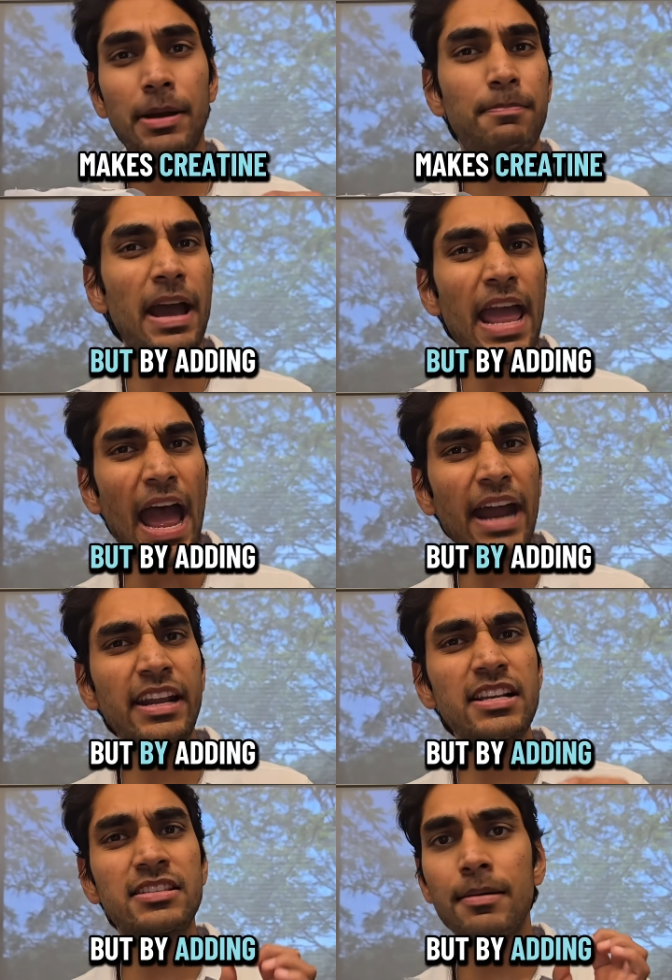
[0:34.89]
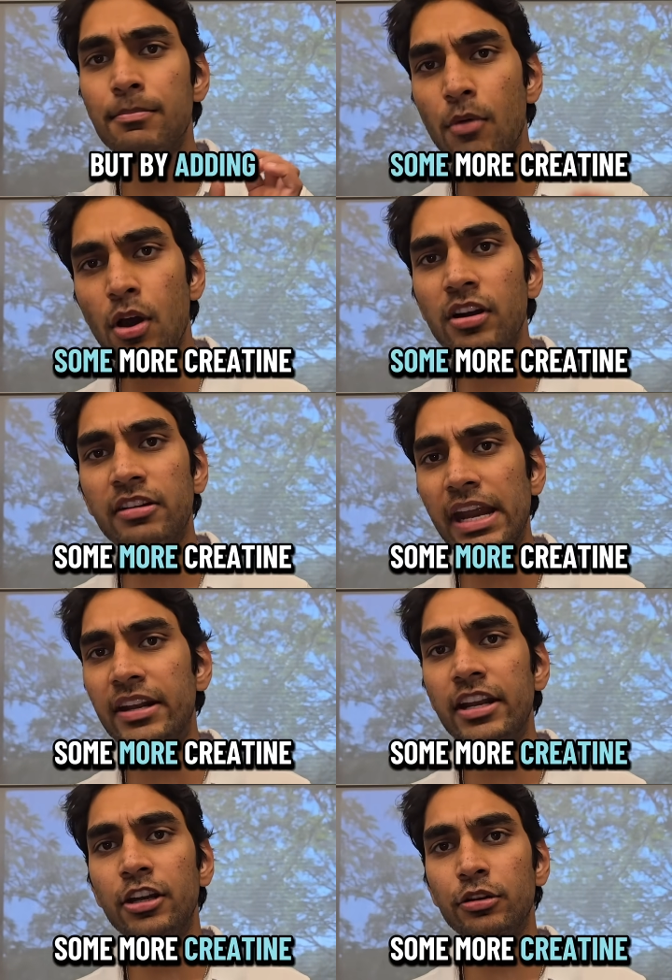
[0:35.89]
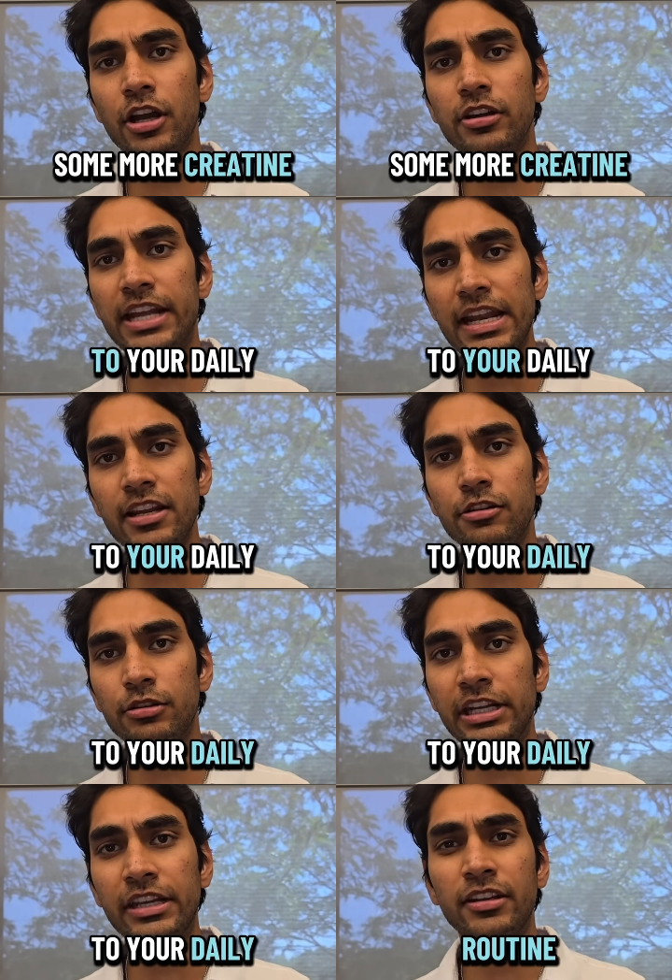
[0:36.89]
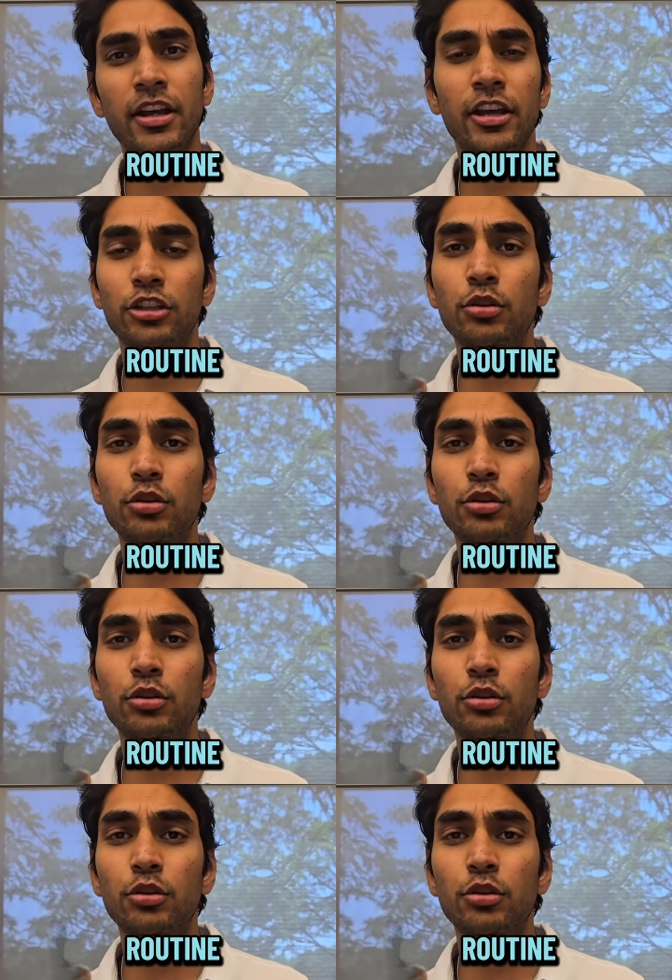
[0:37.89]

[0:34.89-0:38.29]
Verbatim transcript: but by adding some more creatine to your daily routine,